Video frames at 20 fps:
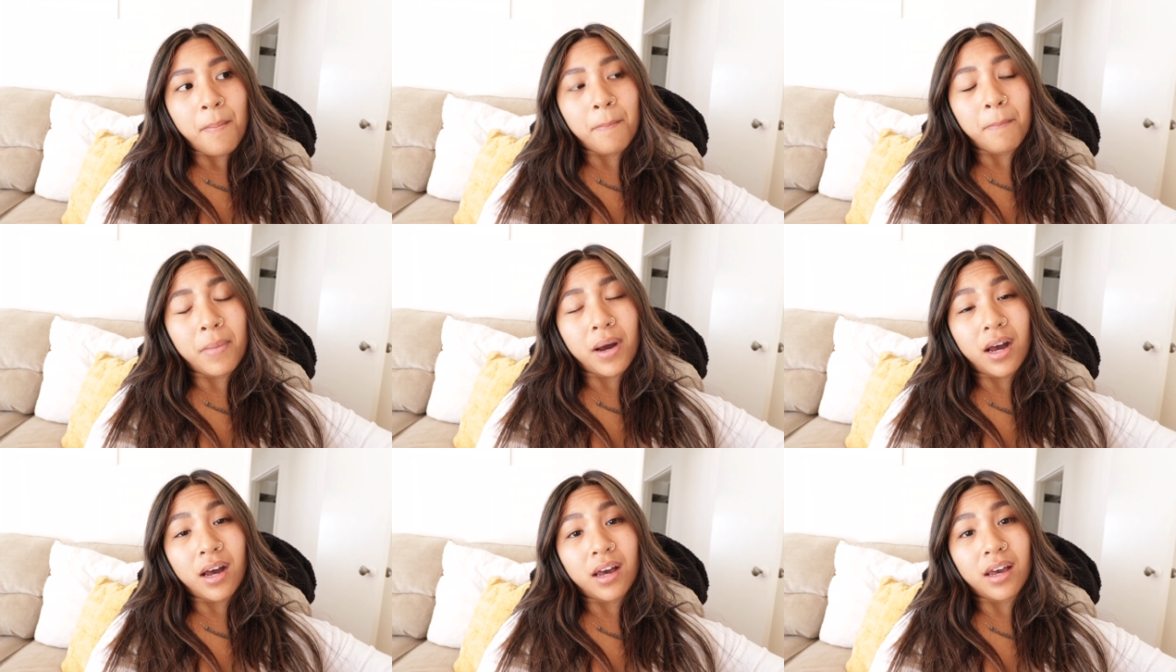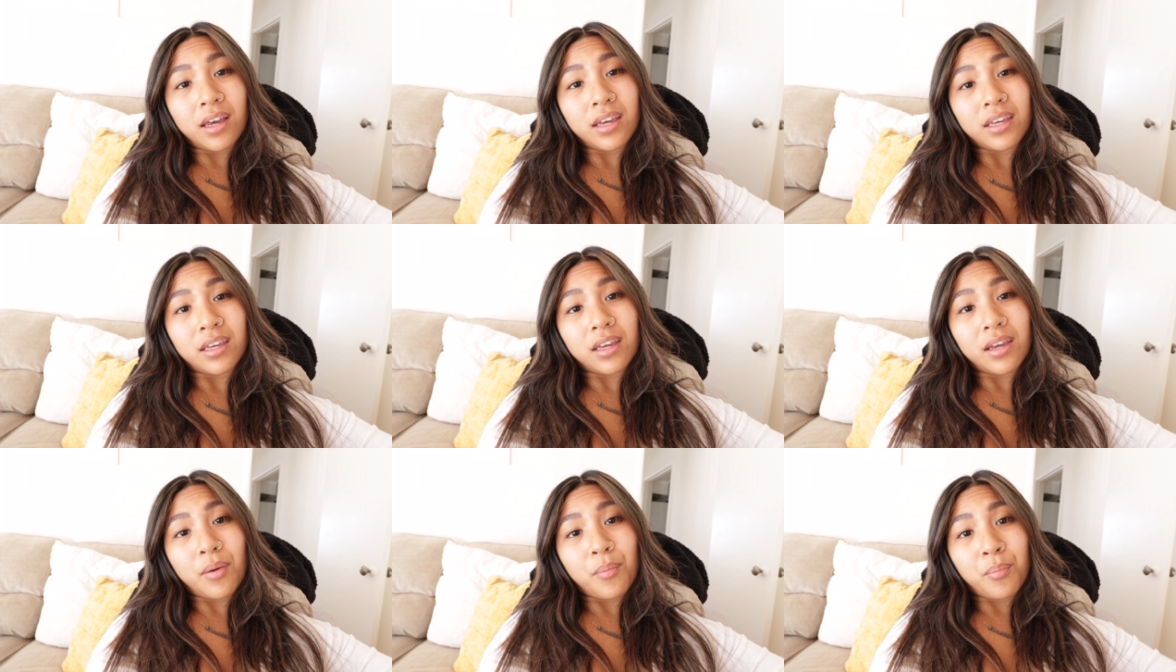
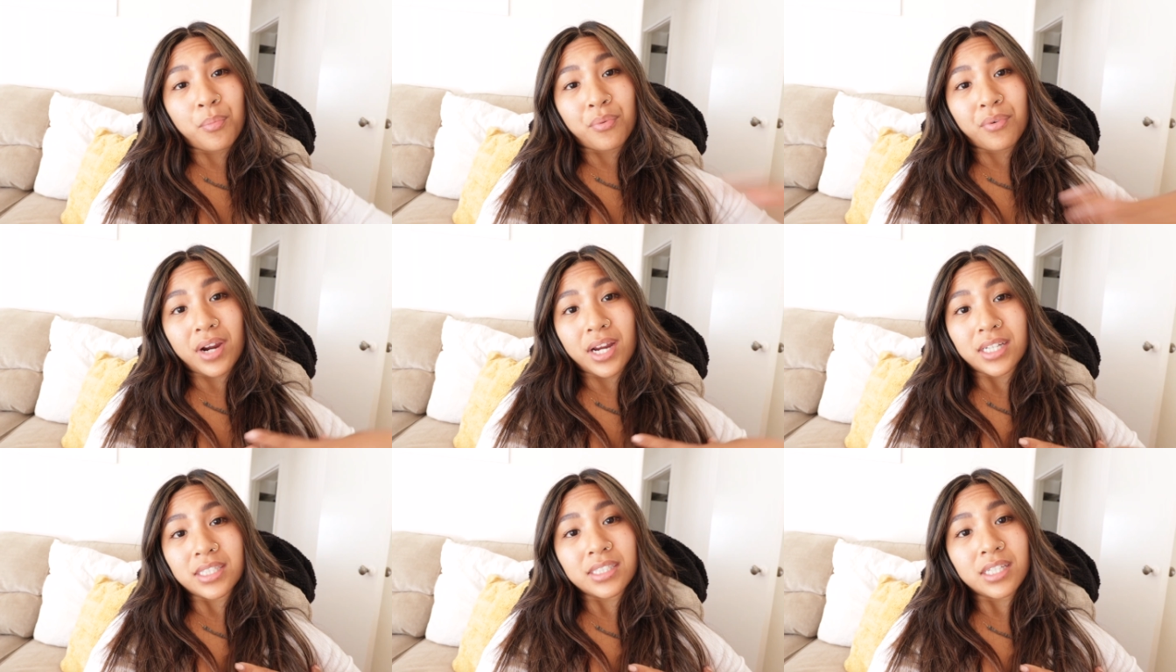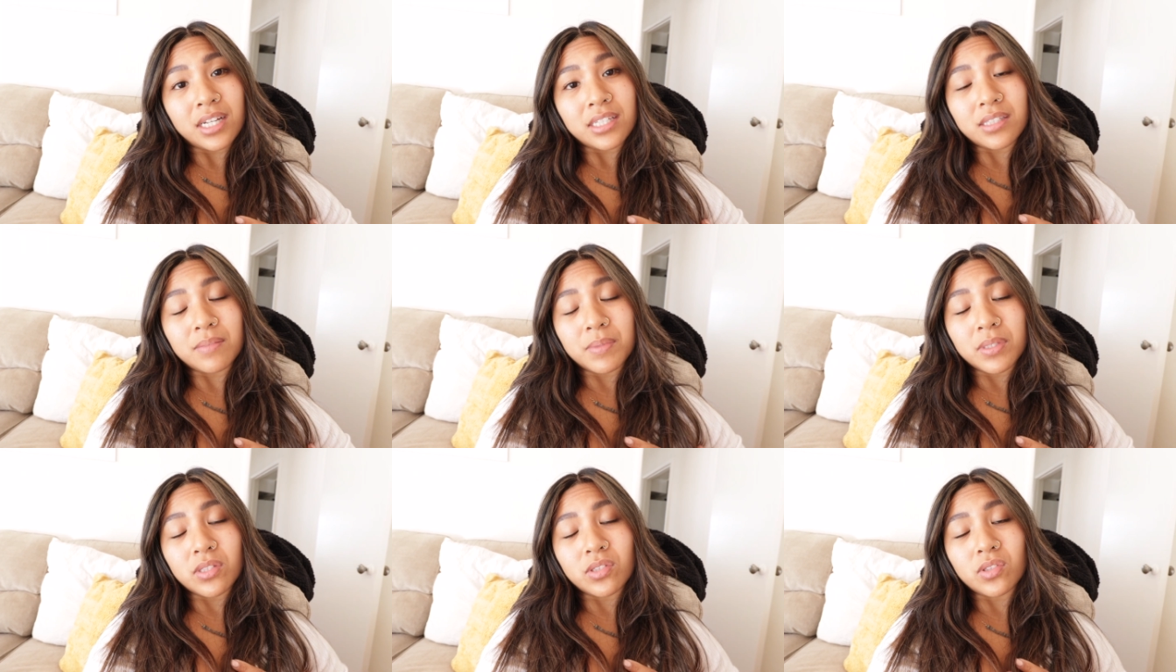My breast
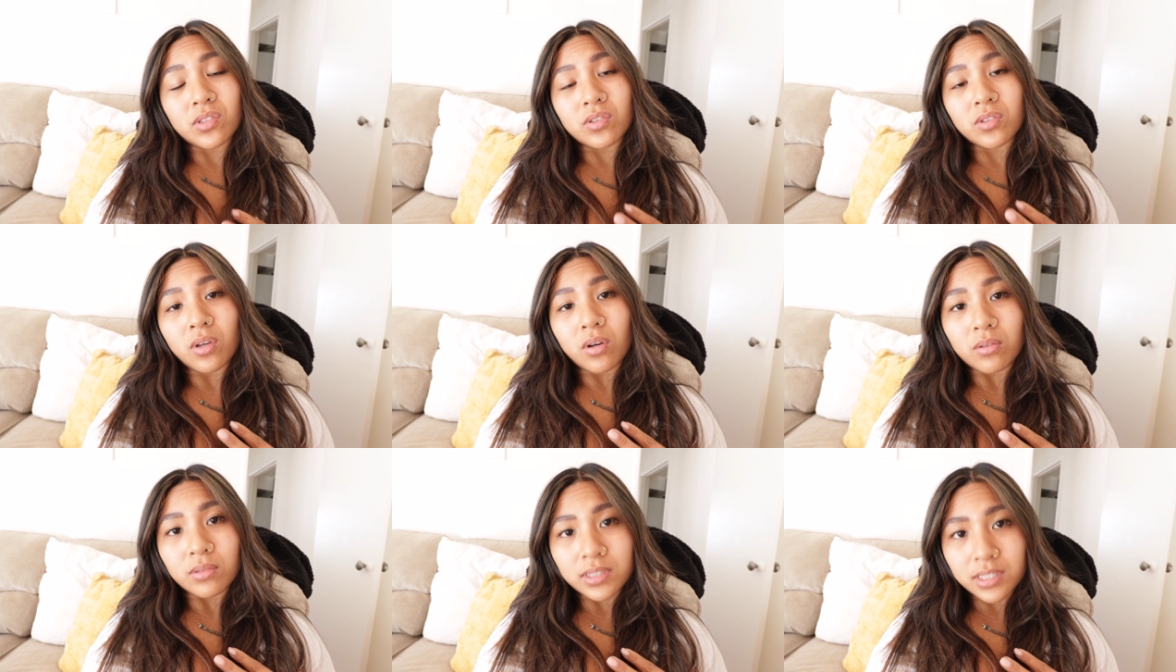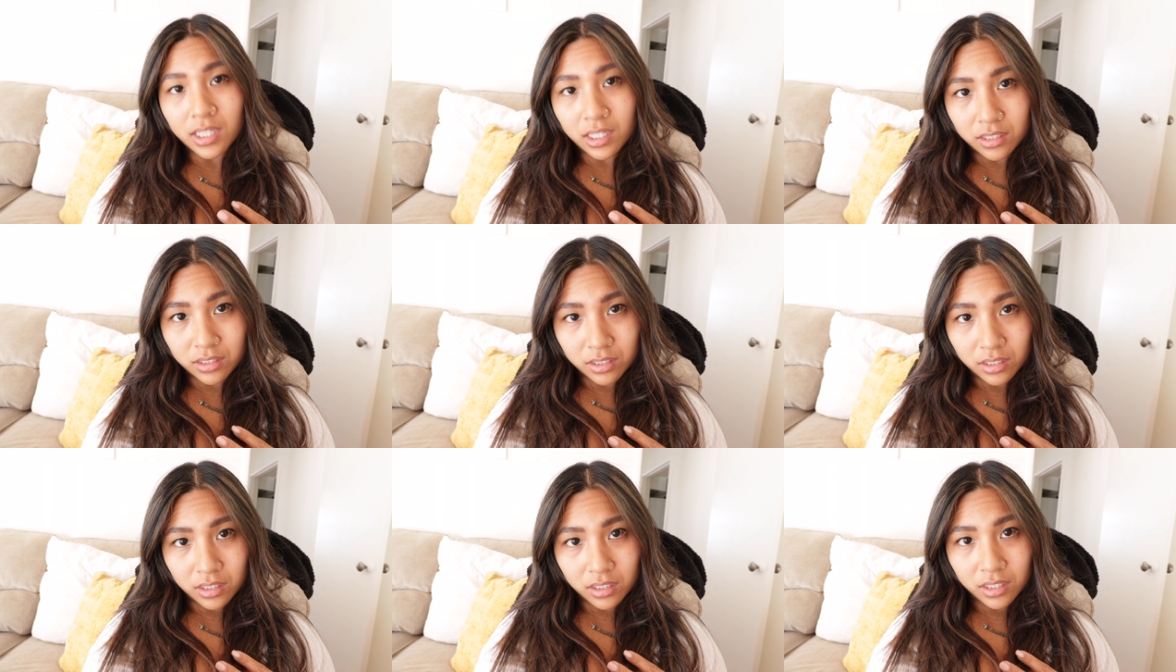has been so
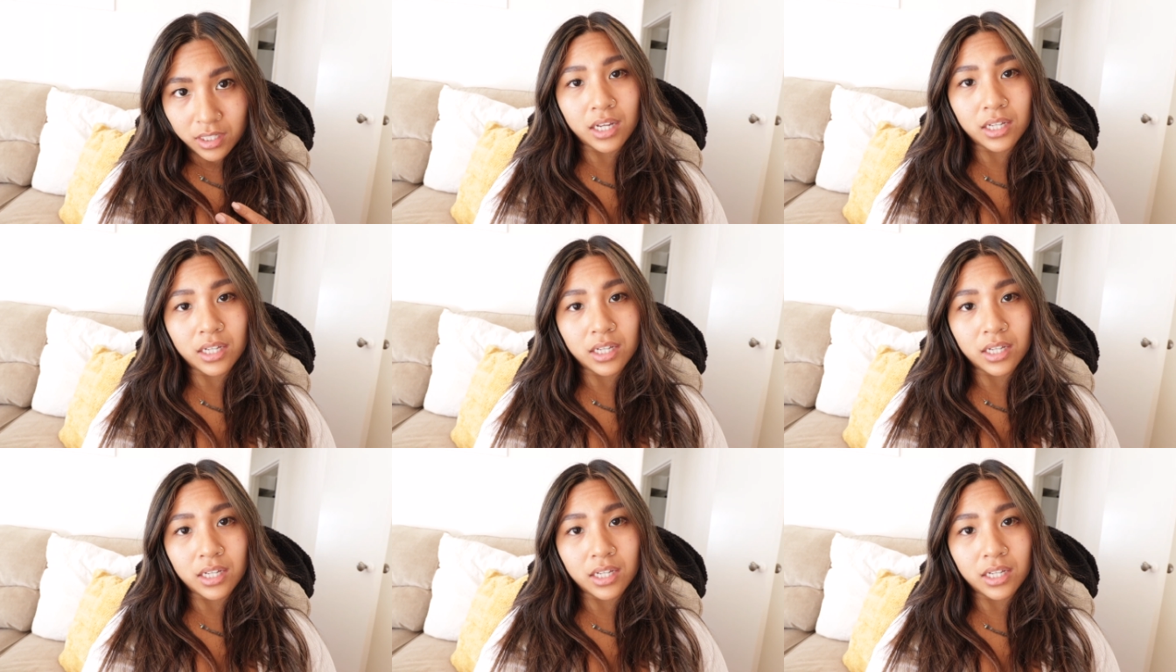tender.